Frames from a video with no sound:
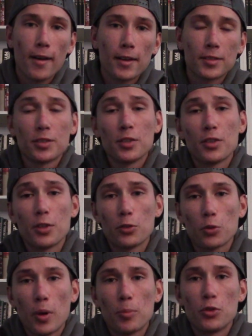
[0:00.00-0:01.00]
since
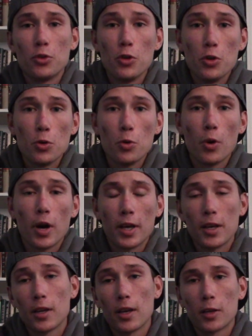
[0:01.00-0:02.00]
Instagram's new
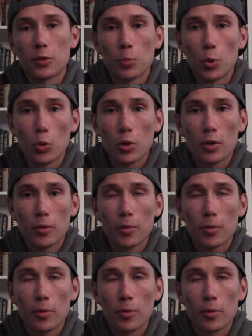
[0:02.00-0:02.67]
Explore